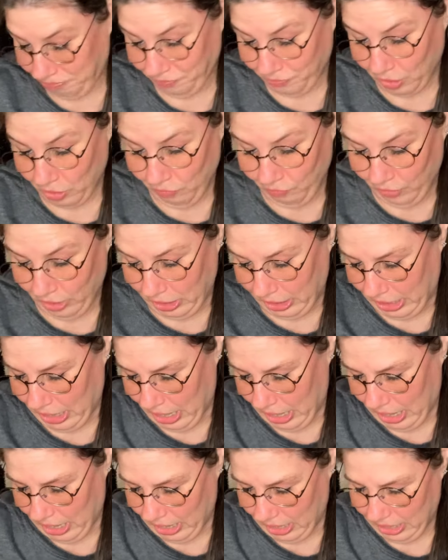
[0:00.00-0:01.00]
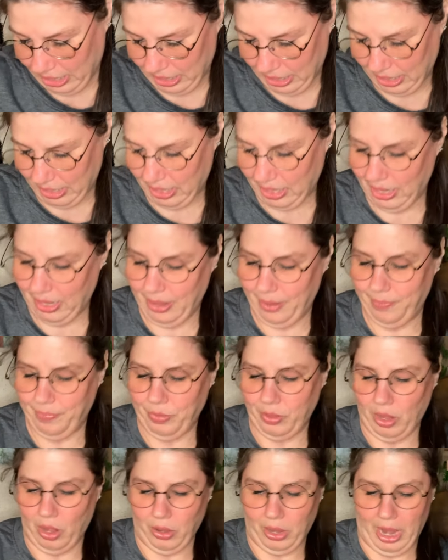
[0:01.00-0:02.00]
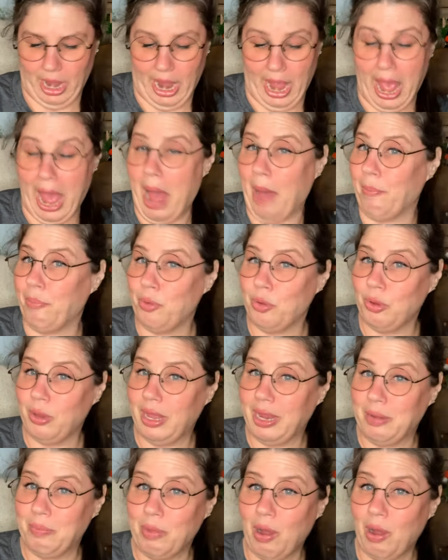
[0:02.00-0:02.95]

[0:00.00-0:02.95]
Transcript: funfetti cake. Okay, apple and